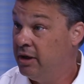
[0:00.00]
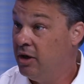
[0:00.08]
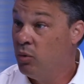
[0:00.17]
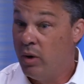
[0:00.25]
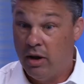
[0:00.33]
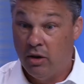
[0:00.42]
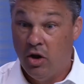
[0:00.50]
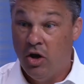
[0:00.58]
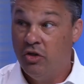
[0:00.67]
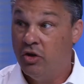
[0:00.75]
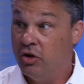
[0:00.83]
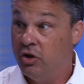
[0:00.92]
Well,
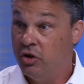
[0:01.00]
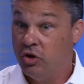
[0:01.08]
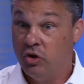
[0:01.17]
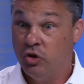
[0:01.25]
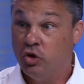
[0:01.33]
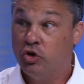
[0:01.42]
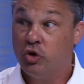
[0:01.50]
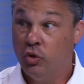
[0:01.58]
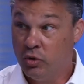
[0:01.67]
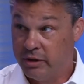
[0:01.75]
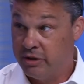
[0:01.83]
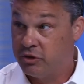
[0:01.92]
the
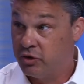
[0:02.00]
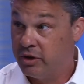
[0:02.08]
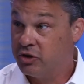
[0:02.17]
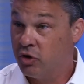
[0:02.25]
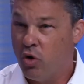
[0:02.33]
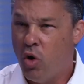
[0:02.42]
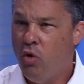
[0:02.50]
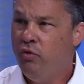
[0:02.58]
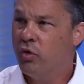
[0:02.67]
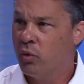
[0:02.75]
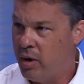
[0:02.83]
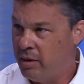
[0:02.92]
school districts are
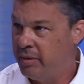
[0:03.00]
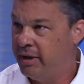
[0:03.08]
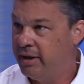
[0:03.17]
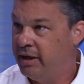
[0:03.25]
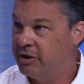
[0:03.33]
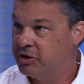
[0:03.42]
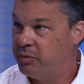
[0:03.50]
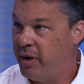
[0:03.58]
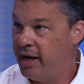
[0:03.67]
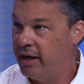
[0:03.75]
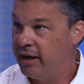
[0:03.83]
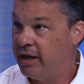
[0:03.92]
overwhelmingly
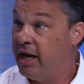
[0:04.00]
Hispanic,